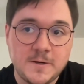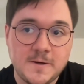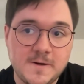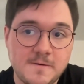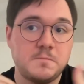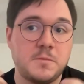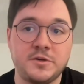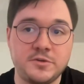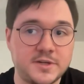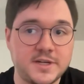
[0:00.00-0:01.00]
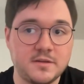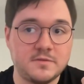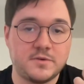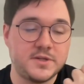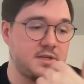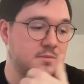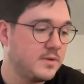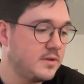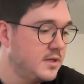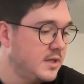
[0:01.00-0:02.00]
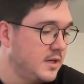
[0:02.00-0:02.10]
on your account, for example,